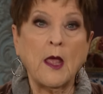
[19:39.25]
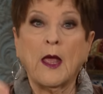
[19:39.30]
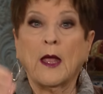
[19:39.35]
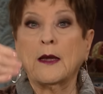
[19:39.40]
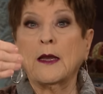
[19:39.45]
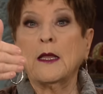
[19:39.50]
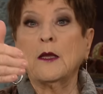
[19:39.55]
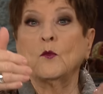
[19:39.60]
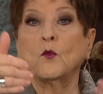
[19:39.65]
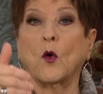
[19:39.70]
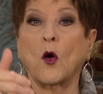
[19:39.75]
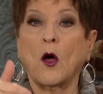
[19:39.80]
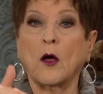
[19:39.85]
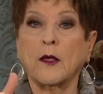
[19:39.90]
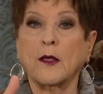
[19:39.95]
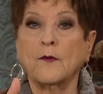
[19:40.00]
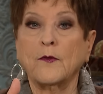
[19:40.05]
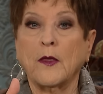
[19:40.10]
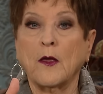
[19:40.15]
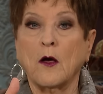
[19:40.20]
And he'd walk
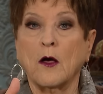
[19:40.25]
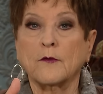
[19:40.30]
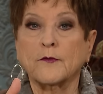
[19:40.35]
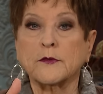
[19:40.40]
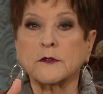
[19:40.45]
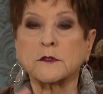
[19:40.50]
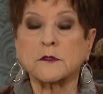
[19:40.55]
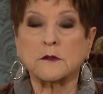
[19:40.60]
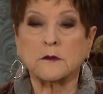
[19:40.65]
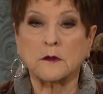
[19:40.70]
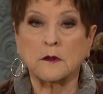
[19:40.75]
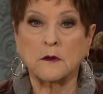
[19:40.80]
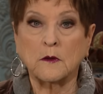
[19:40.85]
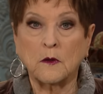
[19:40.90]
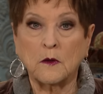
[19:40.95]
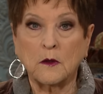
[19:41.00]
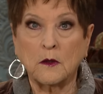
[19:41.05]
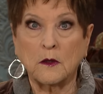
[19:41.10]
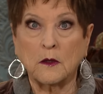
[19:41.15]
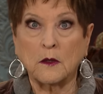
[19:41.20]
in the office
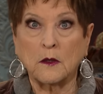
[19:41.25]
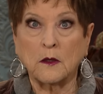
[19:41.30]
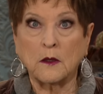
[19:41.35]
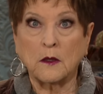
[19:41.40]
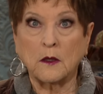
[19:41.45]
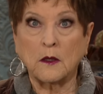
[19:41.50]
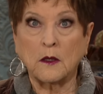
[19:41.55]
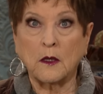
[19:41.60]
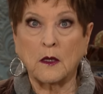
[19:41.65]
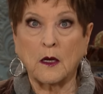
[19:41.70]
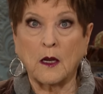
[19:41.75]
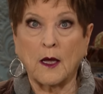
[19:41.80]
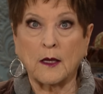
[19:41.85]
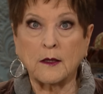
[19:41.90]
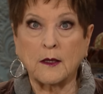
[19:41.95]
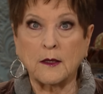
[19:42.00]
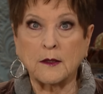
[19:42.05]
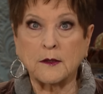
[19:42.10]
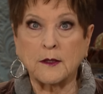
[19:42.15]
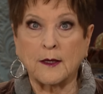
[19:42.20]
and I'd
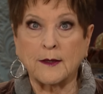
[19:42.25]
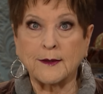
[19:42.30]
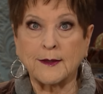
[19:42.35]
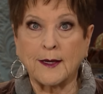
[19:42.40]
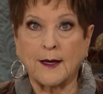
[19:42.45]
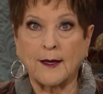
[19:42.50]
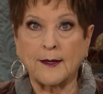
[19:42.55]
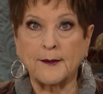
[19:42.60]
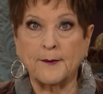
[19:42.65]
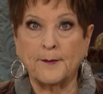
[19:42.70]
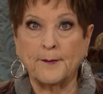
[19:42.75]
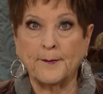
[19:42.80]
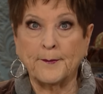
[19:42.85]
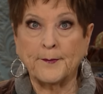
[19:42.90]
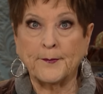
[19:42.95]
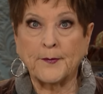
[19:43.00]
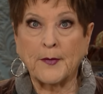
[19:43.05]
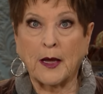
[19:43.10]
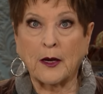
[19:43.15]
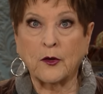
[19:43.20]
get tongue tied.
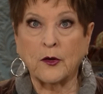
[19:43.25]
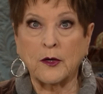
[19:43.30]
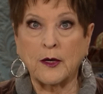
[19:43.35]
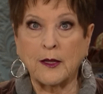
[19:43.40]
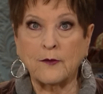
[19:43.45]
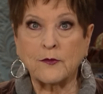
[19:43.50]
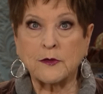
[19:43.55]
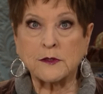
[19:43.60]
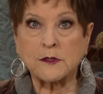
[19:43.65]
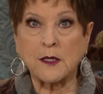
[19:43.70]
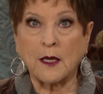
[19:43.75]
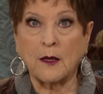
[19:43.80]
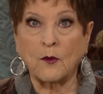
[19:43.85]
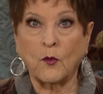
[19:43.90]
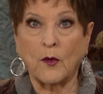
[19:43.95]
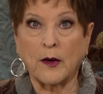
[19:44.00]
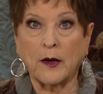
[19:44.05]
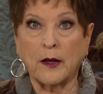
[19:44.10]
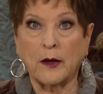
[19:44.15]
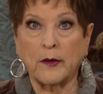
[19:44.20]
I couldn't hmm. even say
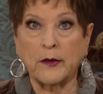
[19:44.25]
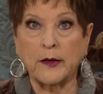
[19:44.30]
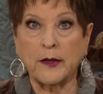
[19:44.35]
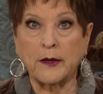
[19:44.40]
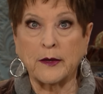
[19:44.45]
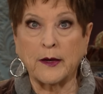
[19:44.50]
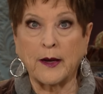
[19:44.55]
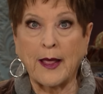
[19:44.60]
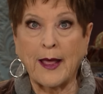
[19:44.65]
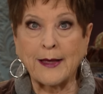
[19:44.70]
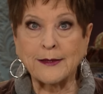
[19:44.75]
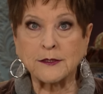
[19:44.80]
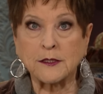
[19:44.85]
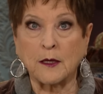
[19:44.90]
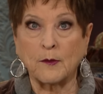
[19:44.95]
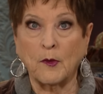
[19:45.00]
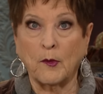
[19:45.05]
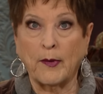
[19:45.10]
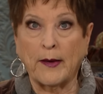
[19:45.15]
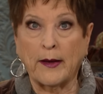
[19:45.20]
what I needed to ask
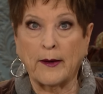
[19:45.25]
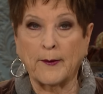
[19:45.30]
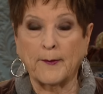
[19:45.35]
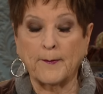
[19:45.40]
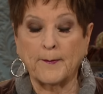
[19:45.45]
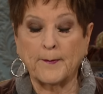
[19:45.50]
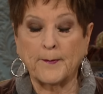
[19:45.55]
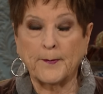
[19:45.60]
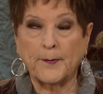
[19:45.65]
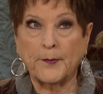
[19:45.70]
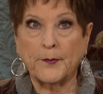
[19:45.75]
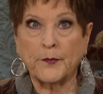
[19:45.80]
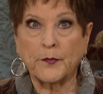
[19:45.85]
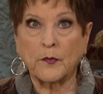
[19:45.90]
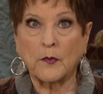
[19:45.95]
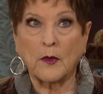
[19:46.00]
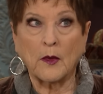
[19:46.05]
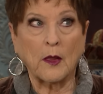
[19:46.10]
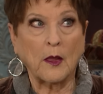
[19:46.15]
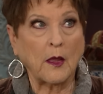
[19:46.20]
him about. He didn't
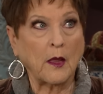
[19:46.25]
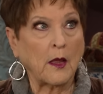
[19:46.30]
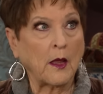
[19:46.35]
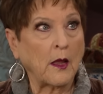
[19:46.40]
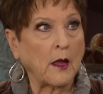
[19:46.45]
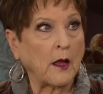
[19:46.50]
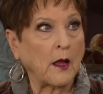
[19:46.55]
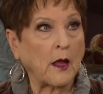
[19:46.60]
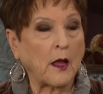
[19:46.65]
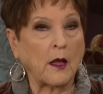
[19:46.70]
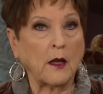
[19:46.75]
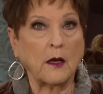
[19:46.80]
help you either.